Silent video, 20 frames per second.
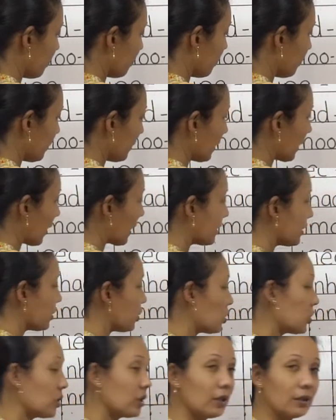P I
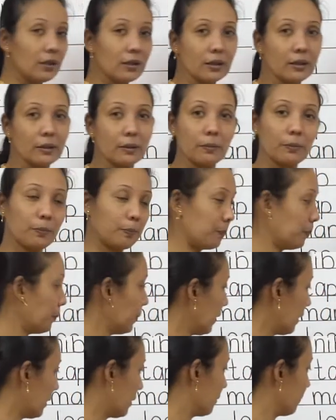G?
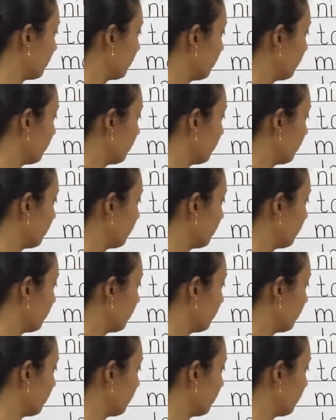Pig.